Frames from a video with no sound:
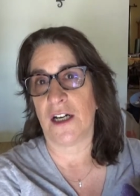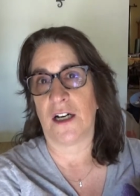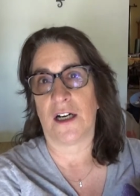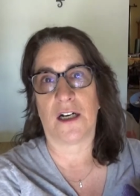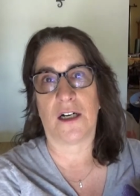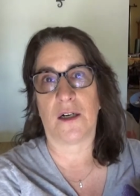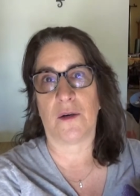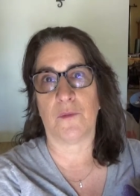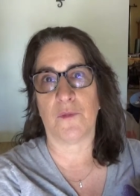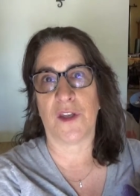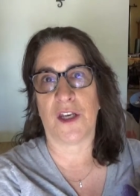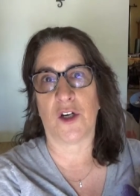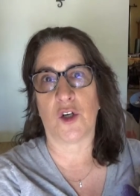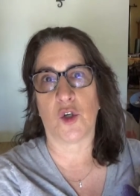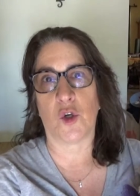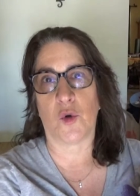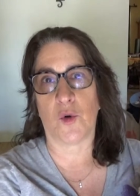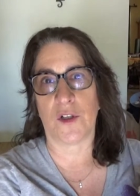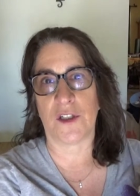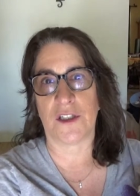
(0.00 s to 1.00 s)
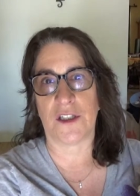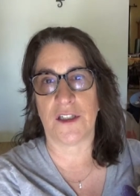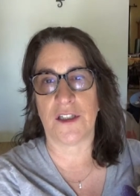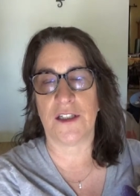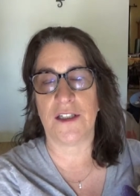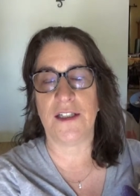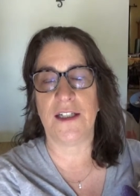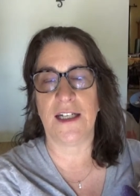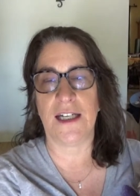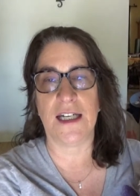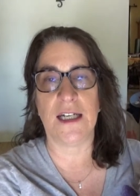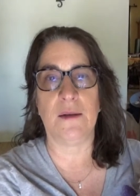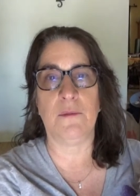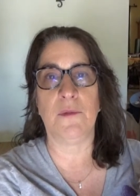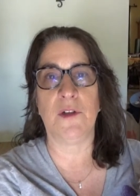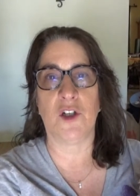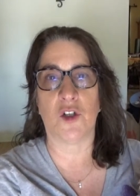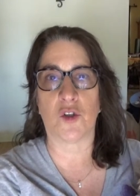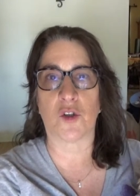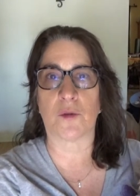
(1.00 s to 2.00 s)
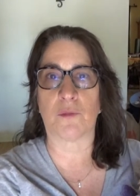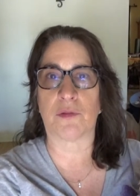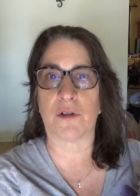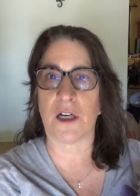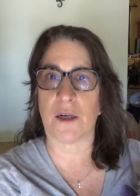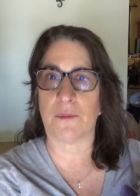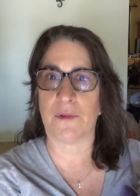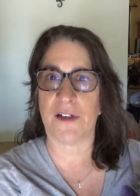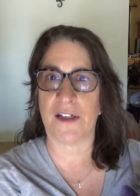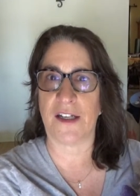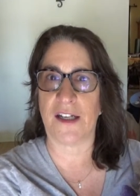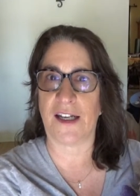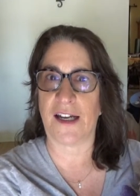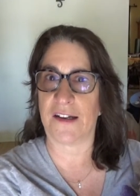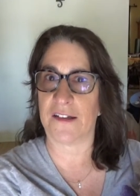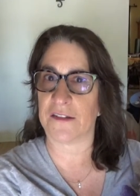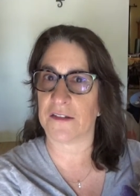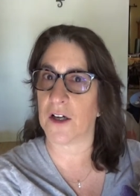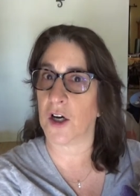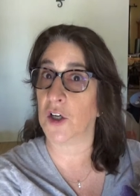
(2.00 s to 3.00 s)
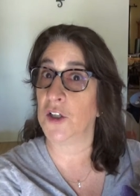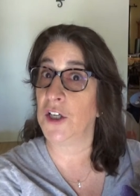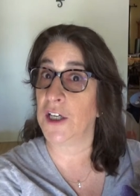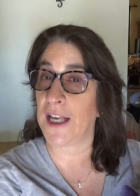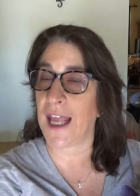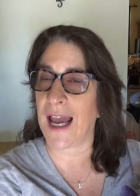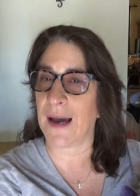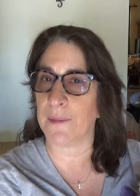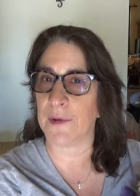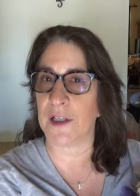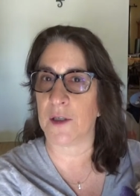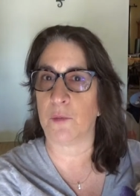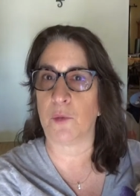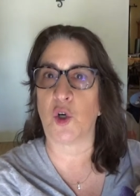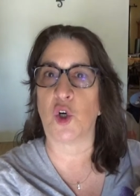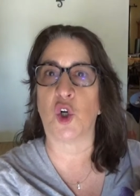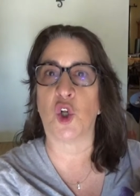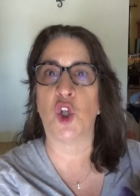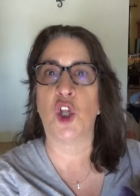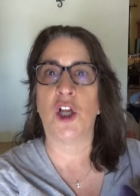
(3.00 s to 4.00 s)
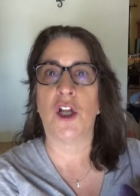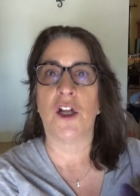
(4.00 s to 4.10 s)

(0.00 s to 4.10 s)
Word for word: um, they're going to deem your property as uninhabitable.